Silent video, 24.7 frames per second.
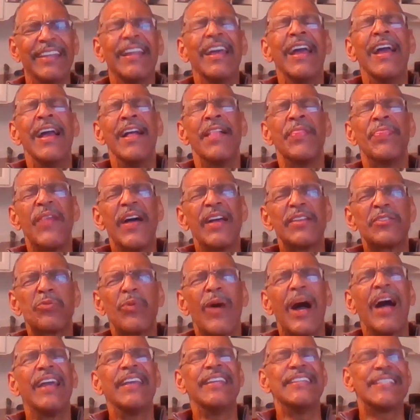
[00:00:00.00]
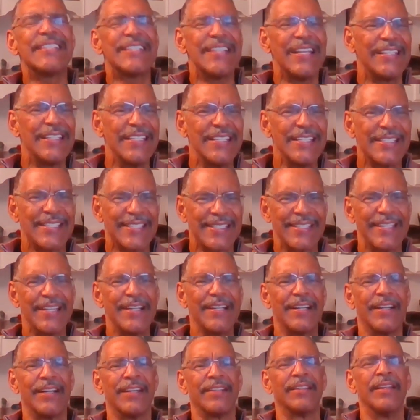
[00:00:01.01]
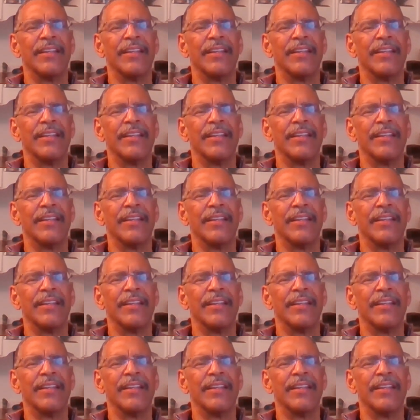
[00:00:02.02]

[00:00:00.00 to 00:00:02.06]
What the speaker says: And that's why he sent his son